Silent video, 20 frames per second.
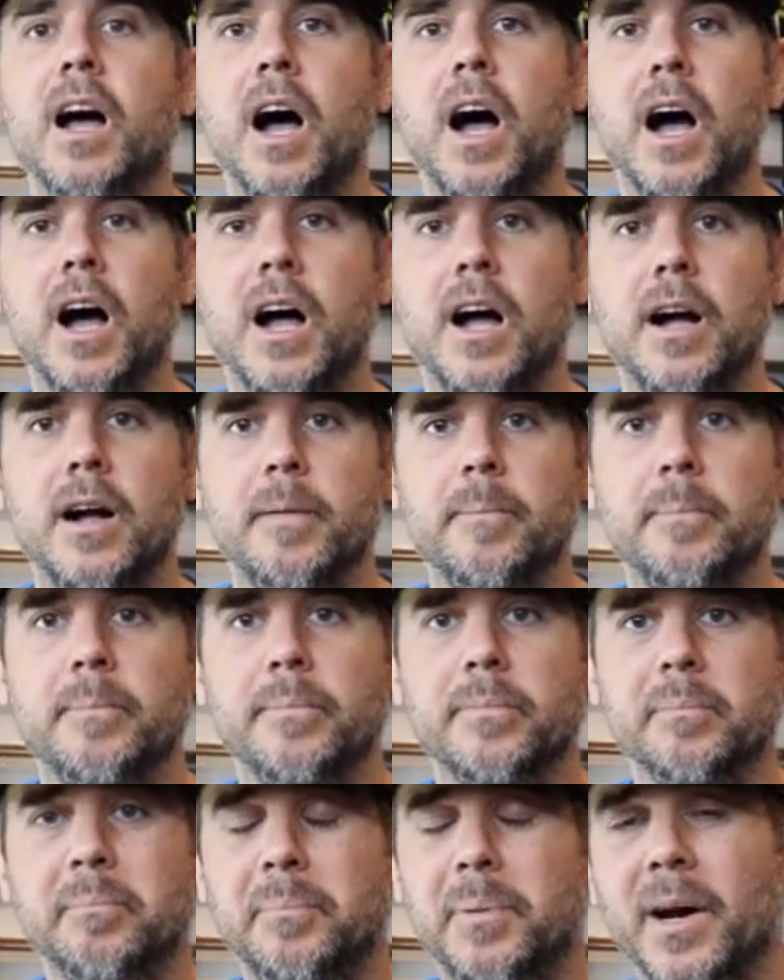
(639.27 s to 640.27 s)

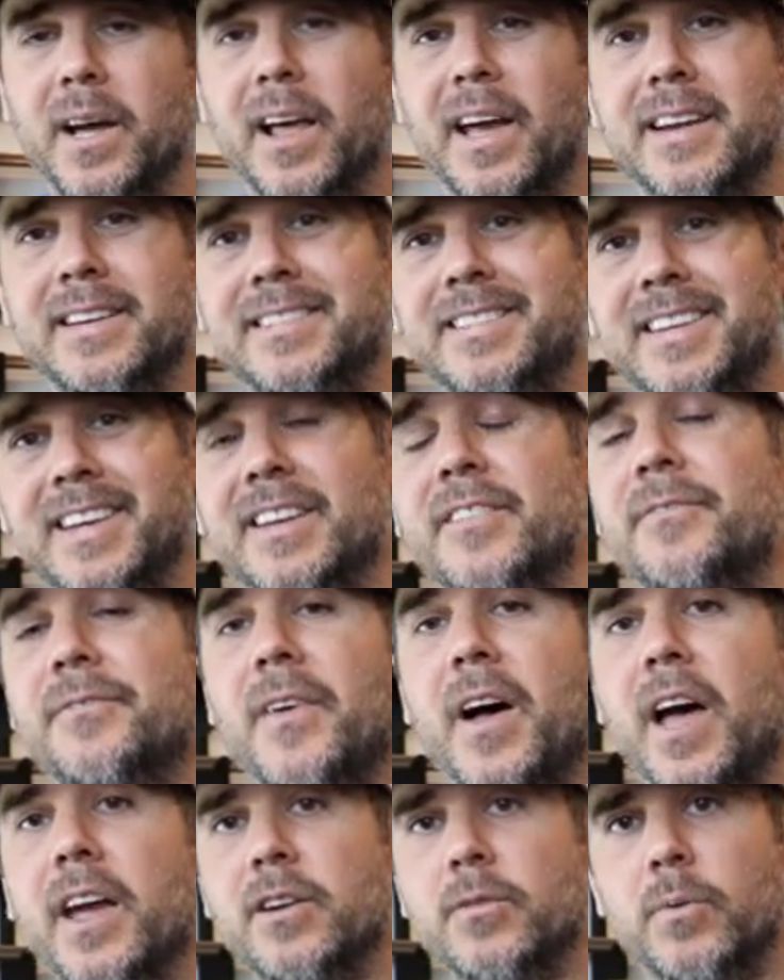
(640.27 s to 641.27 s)
But I did
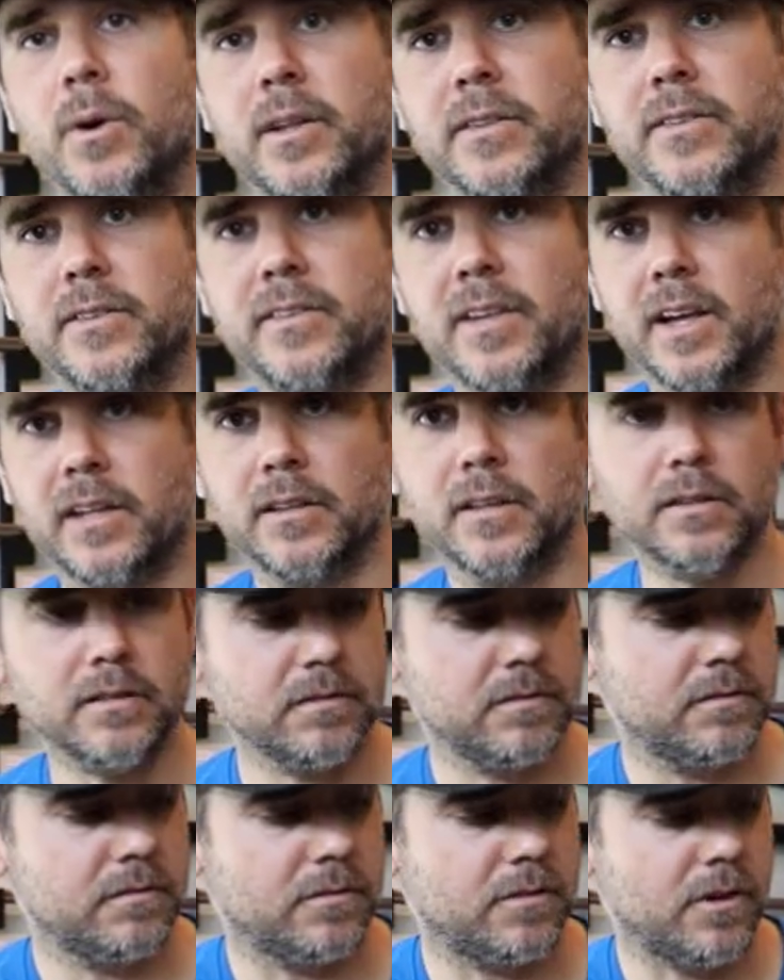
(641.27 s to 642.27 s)
find one
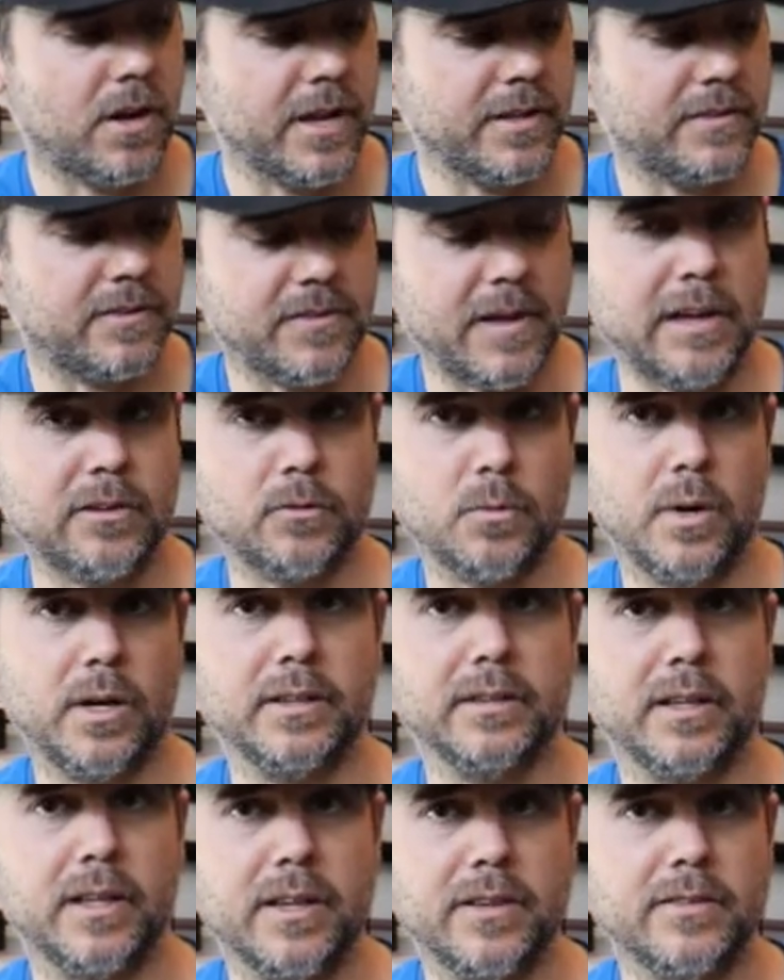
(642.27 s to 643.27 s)
seller. I found
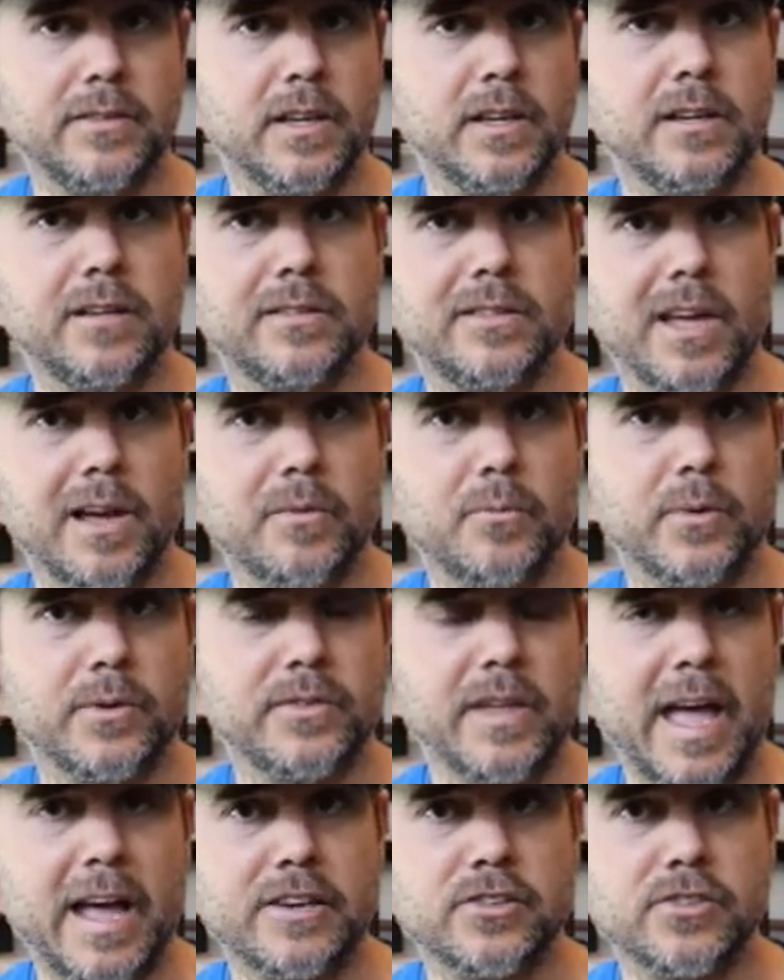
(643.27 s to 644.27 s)
one listing that
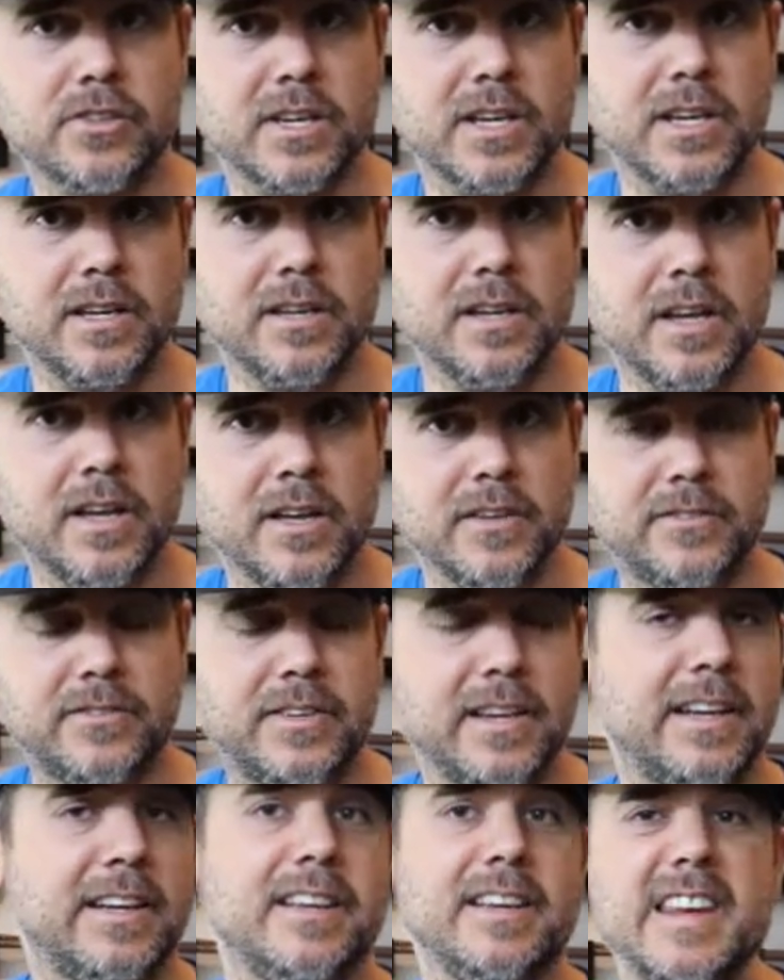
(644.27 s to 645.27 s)
was actually
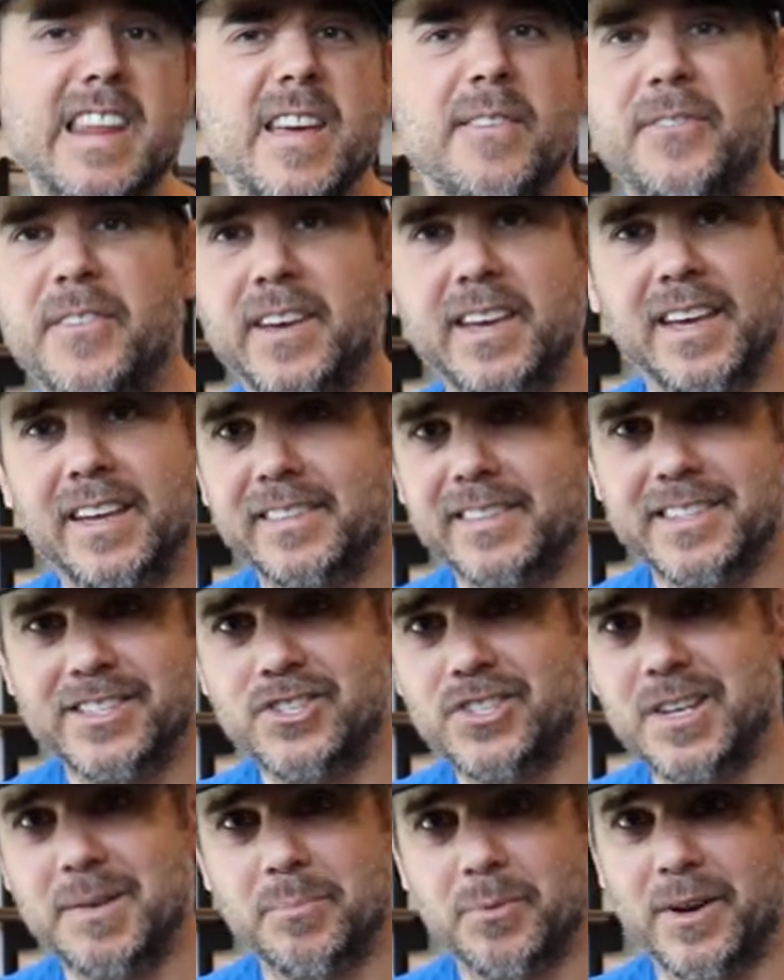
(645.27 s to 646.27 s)
significantly
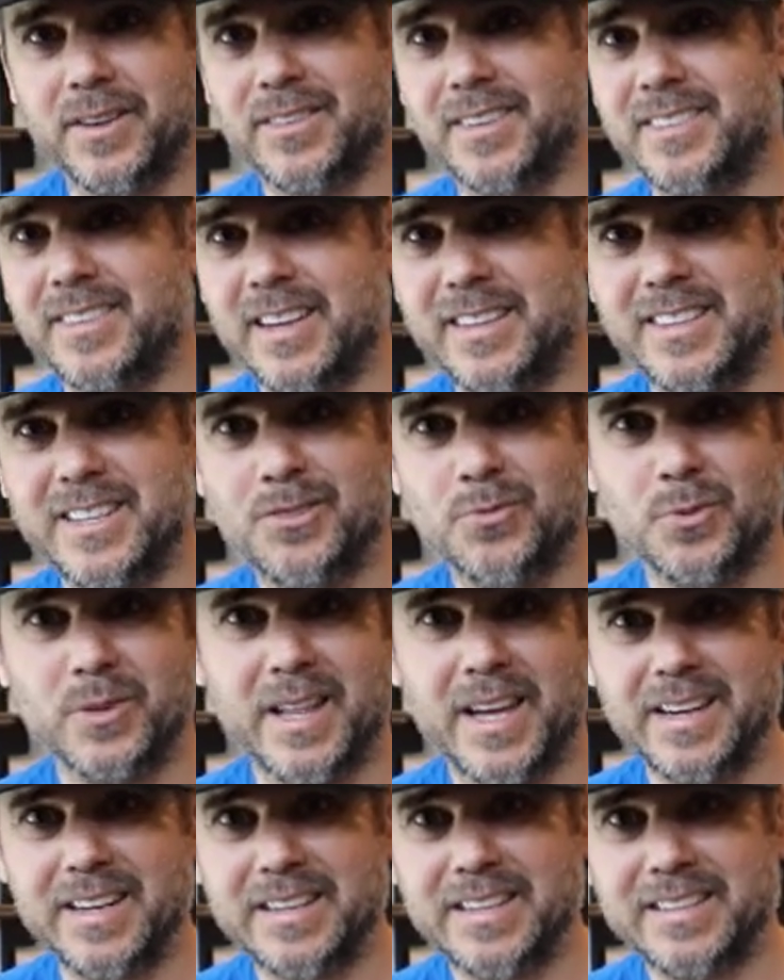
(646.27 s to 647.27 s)
cheaper. As I said, these were
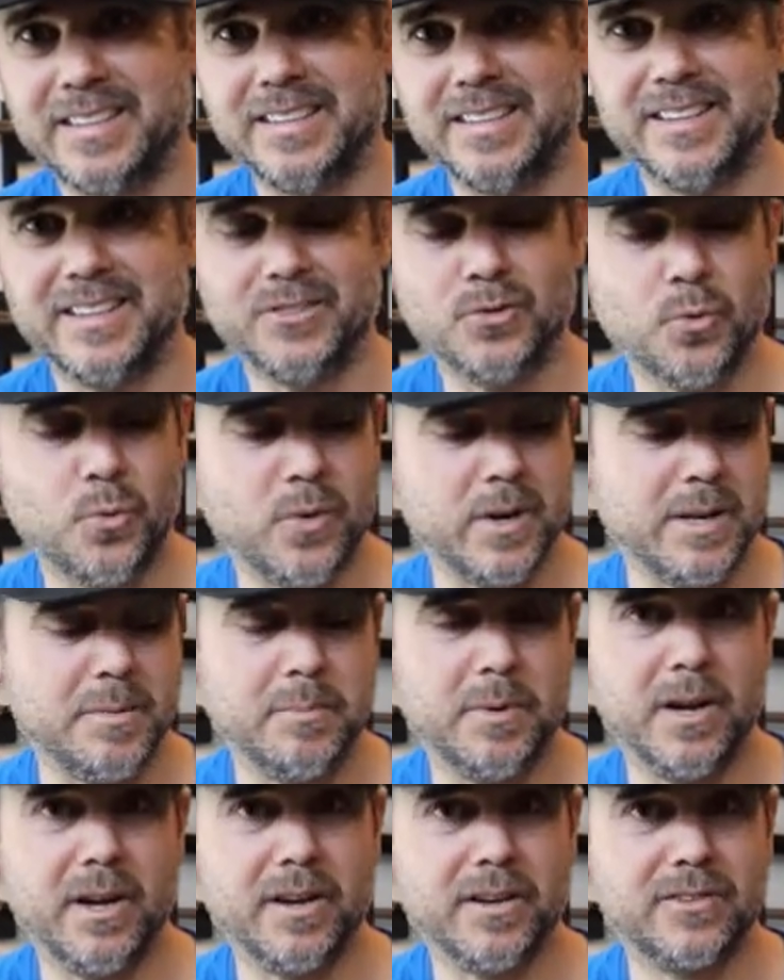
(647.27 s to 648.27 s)
like 20
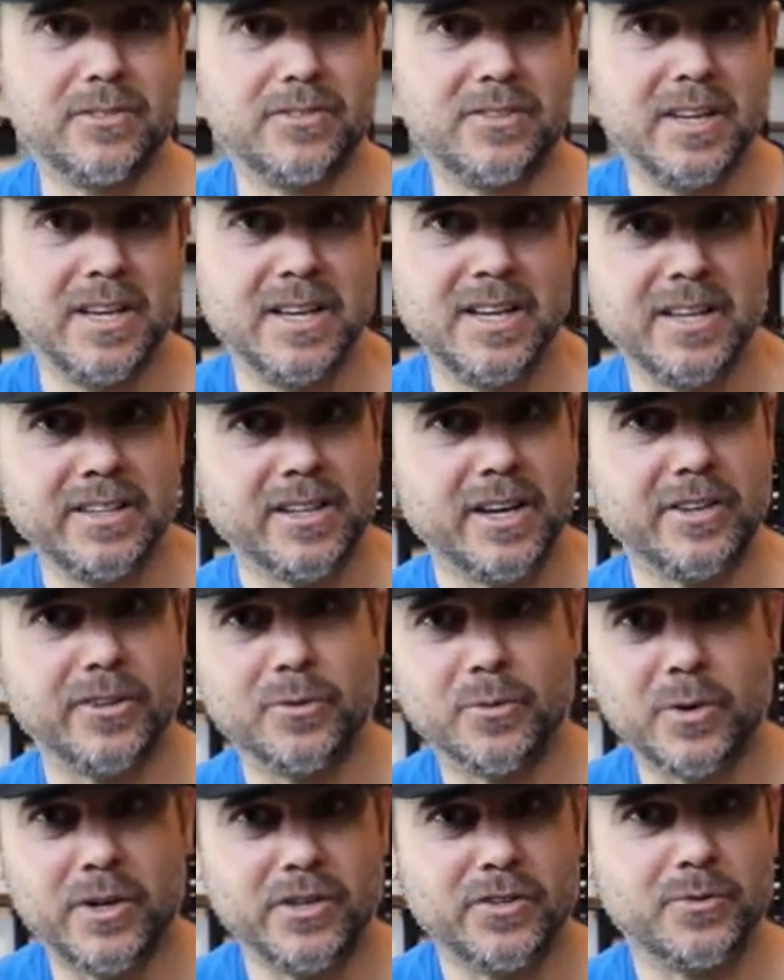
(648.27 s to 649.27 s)
bucks. The
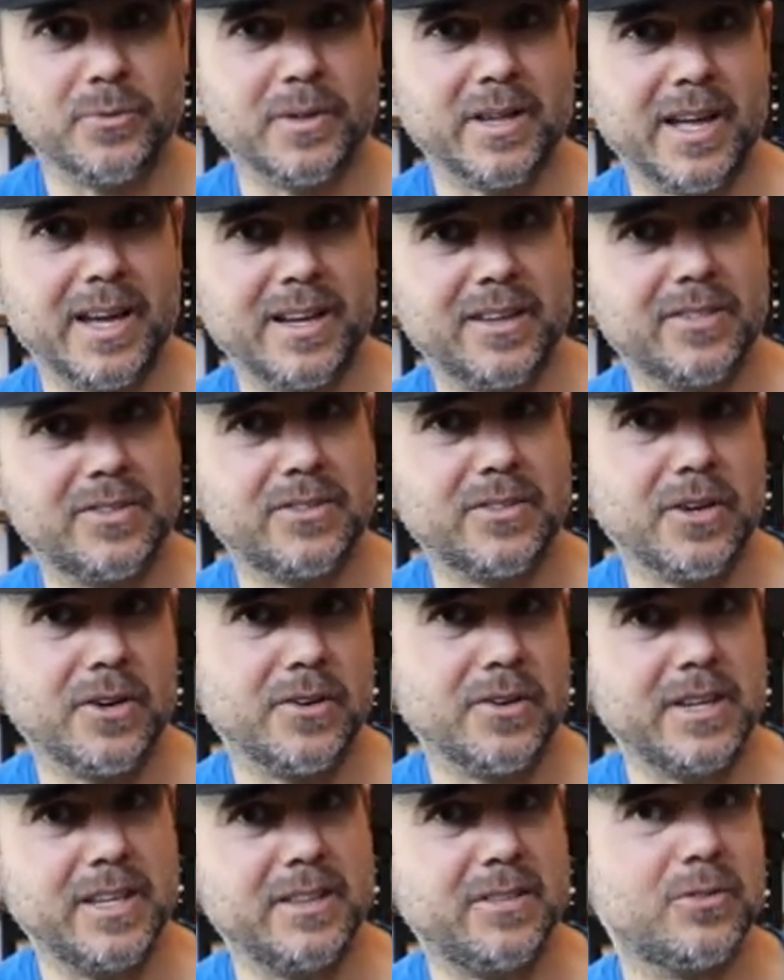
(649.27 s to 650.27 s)
other ones were like
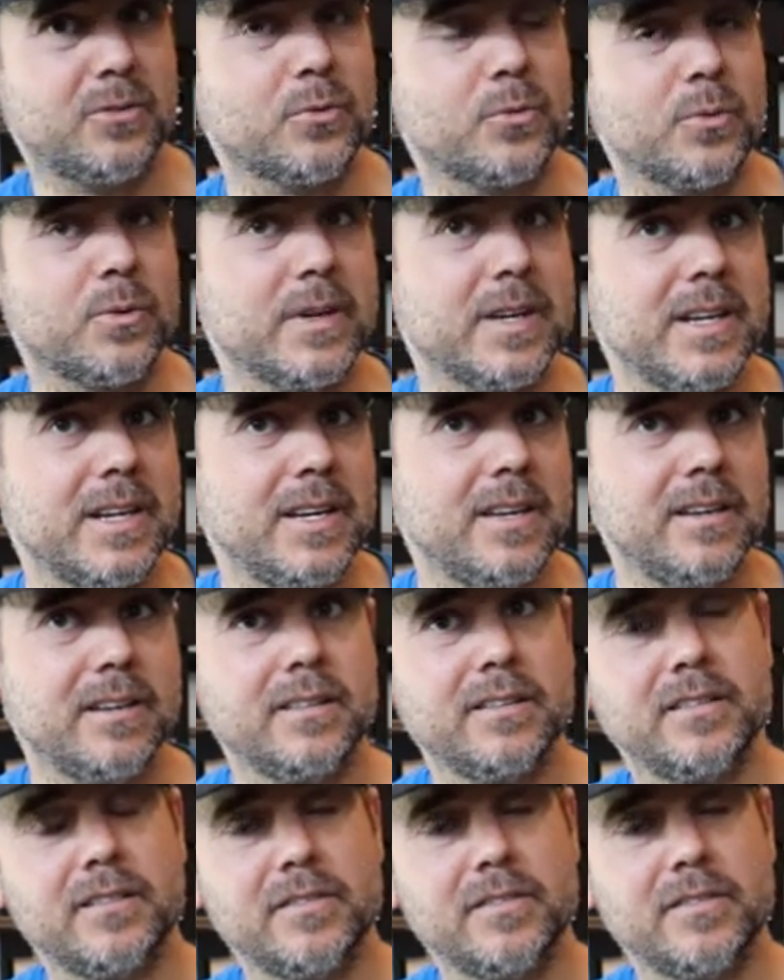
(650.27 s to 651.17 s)
33